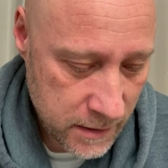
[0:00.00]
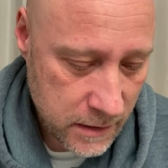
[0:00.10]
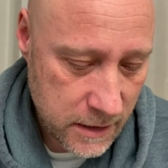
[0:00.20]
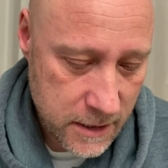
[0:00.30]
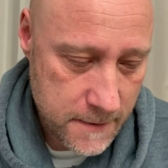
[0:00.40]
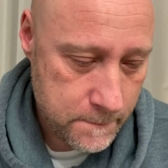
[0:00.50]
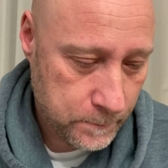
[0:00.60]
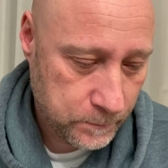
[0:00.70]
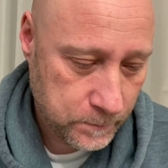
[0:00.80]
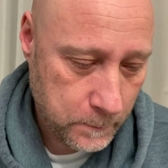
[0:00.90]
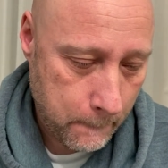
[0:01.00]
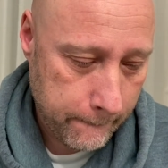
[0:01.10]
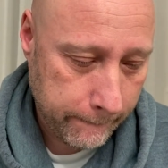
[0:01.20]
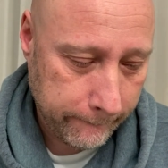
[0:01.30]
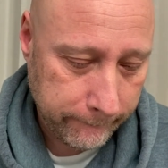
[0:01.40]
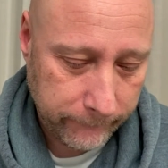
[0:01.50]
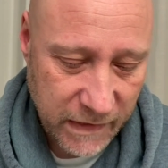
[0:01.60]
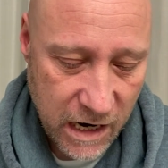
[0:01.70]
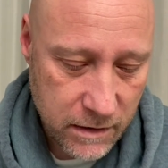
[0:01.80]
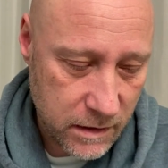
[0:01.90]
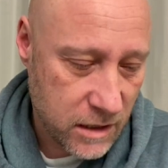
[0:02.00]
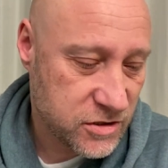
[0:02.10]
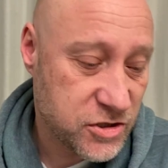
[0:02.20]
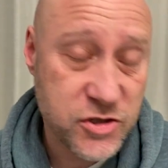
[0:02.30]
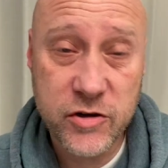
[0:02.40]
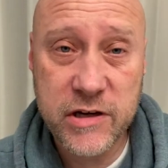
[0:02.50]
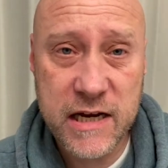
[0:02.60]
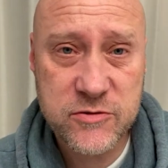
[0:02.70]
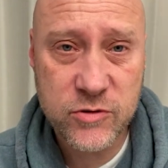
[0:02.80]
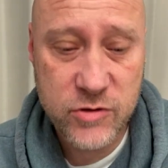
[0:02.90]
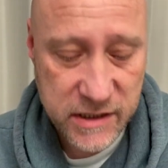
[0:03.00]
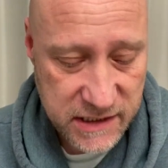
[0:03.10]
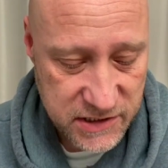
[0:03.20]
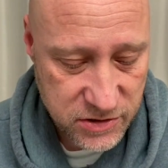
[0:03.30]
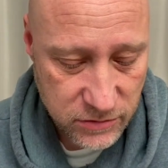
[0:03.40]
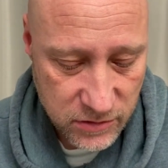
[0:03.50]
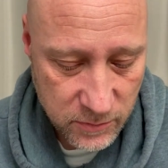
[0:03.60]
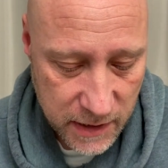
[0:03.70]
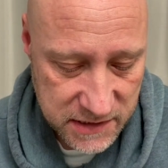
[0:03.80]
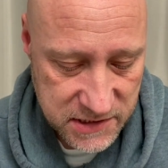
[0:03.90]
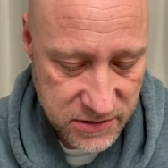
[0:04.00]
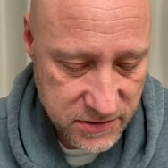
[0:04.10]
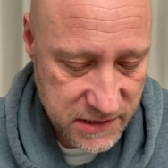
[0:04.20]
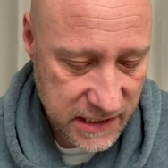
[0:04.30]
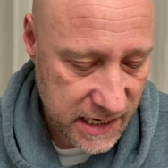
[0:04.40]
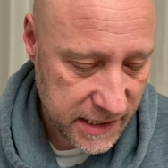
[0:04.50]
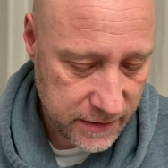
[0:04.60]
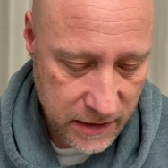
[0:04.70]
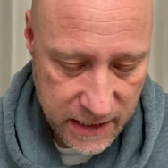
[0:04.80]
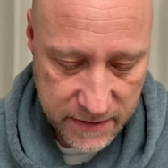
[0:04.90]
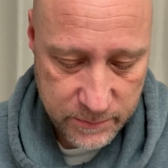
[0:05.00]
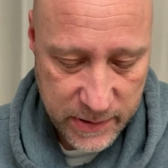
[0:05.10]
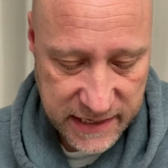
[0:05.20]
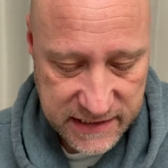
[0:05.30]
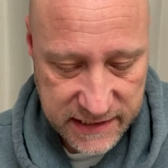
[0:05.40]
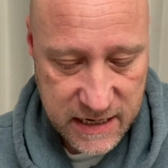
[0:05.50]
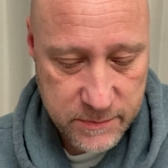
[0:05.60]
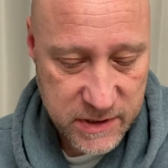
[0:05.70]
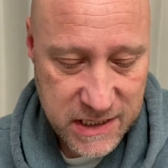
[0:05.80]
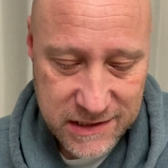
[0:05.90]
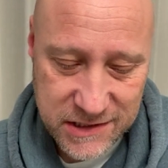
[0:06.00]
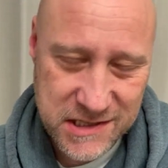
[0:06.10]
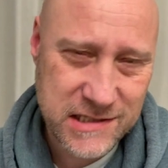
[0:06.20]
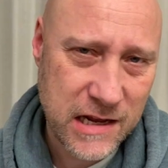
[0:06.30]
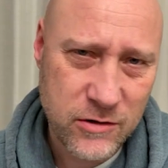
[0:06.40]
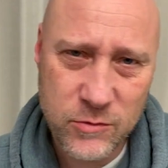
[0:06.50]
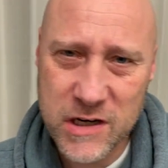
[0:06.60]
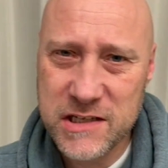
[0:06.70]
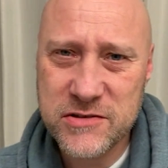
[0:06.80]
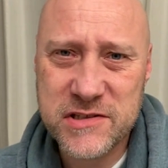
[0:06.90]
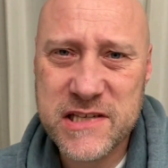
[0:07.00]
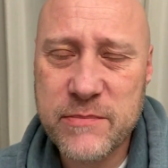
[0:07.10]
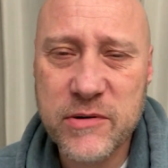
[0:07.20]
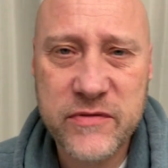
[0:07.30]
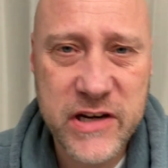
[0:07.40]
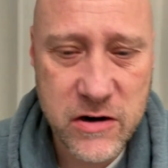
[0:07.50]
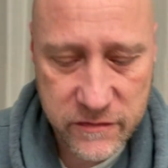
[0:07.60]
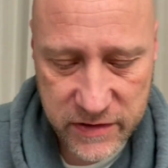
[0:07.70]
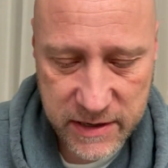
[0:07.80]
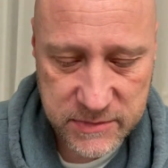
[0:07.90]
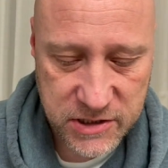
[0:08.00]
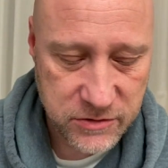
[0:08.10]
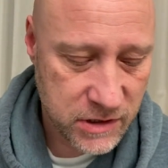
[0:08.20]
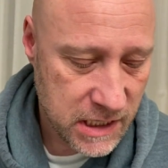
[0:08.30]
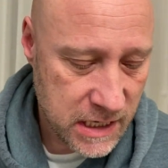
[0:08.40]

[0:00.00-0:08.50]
I'll just show you guys real quick these two little monsters that I painted up, just because I don't want to do a separate video for them too.